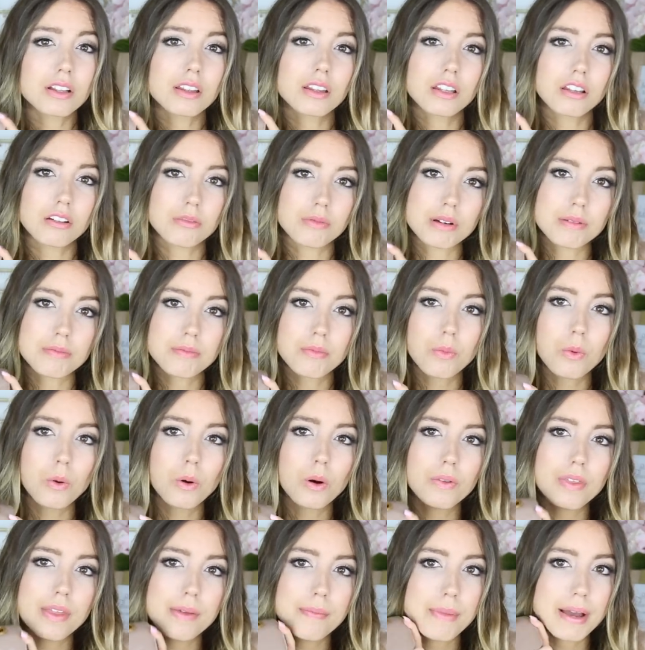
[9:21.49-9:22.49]
a little bit
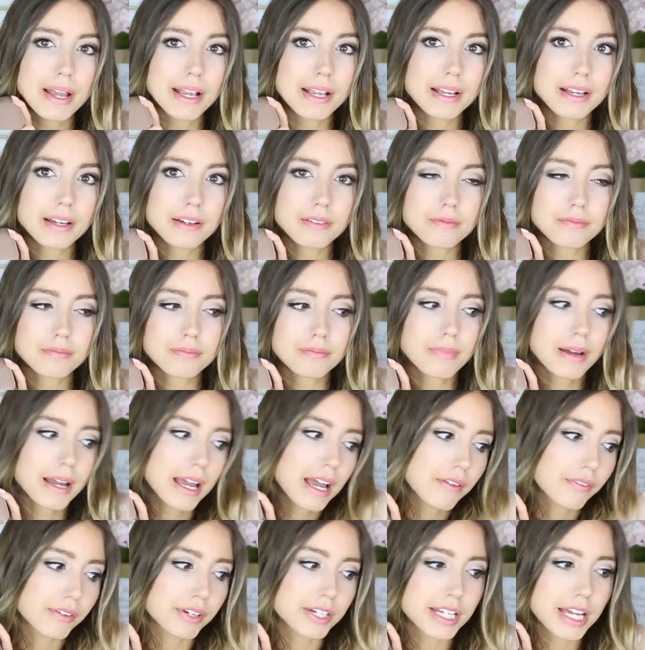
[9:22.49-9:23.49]
more than my my
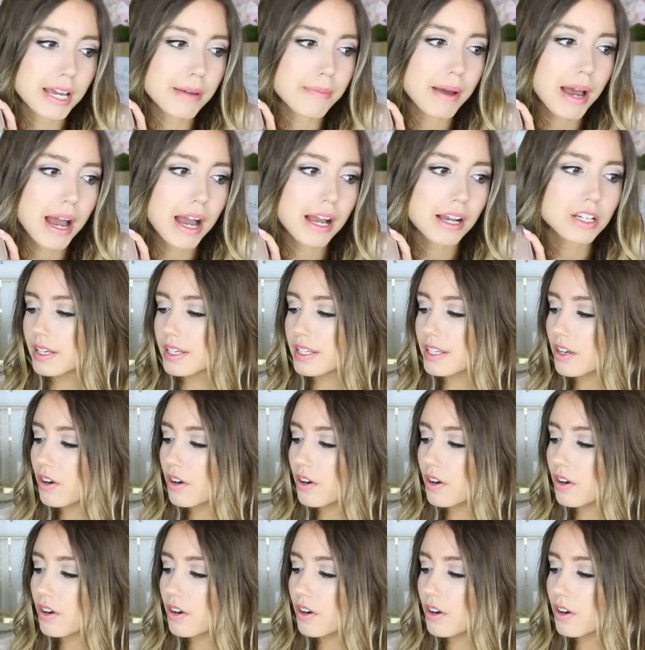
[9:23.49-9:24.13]
everyday bag.